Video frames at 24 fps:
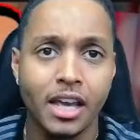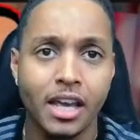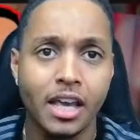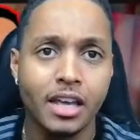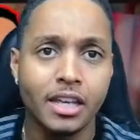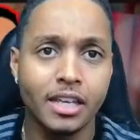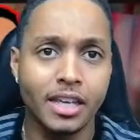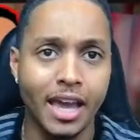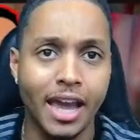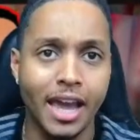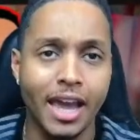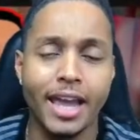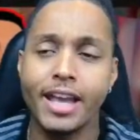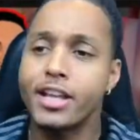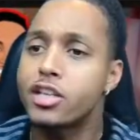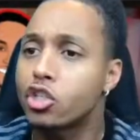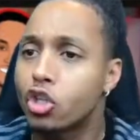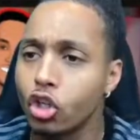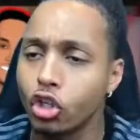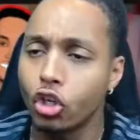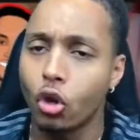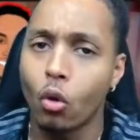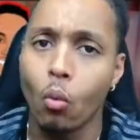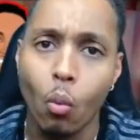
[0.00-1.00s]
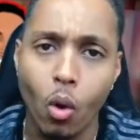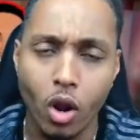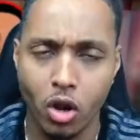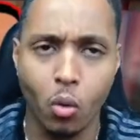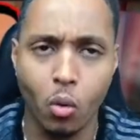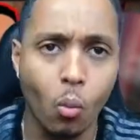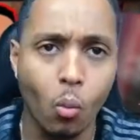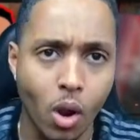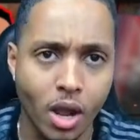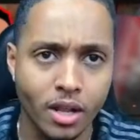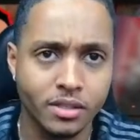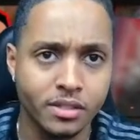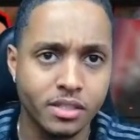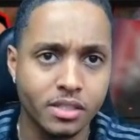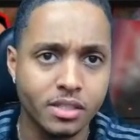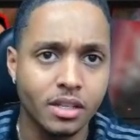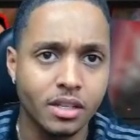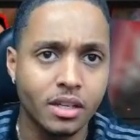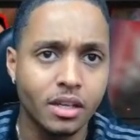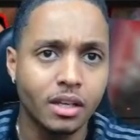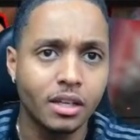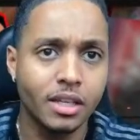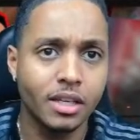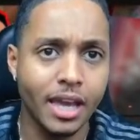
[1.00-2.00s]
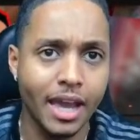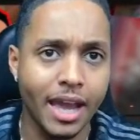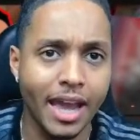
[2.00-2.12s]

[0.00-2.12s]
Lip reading: Yeah? Is good on one-on-ones. Yeah?